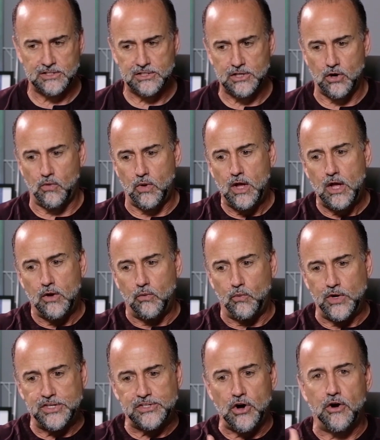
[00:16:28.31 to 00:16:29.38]
And so
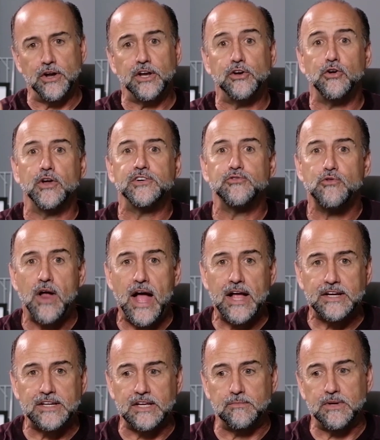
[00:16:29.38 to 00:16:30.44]
we started
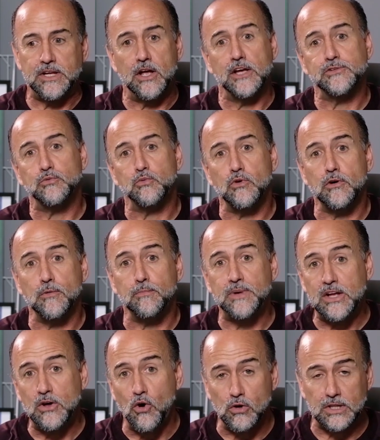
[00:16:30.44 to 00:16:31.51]
attracting because we're
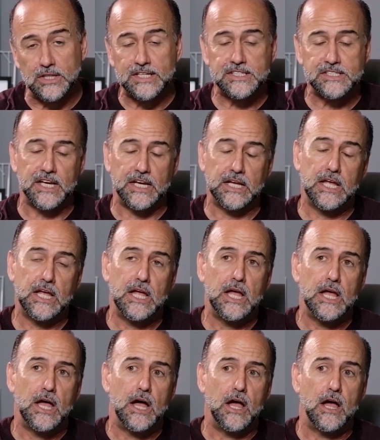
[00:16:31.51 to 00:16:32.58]
being holistic
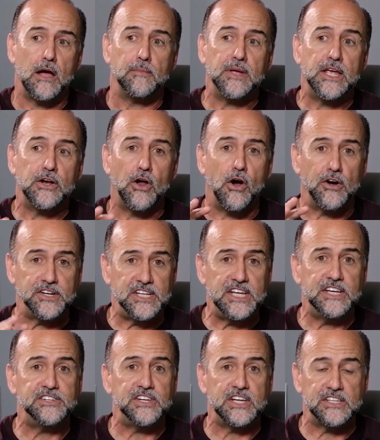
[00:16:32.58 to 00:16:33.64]
um, in our
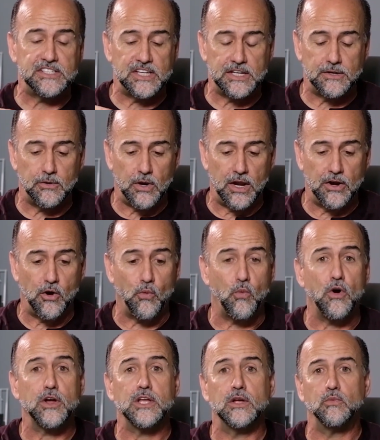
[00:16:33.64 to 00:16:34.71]
teachings and, and are
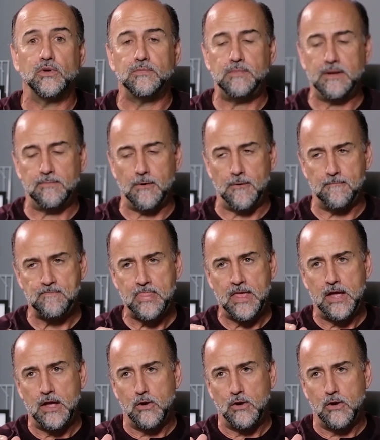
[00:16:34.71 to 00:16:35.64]
working with people.